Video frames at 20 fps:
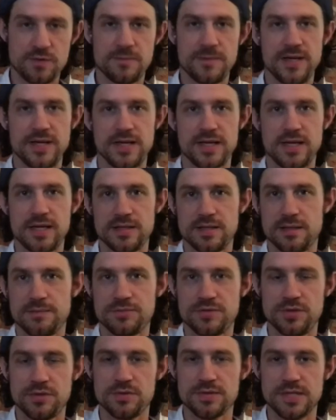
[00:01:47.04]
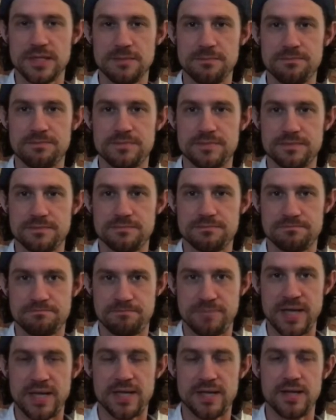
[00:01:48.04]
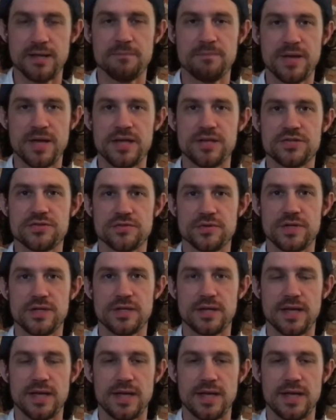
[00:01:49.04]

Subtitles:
with me and I ended up choosing baking and pastry.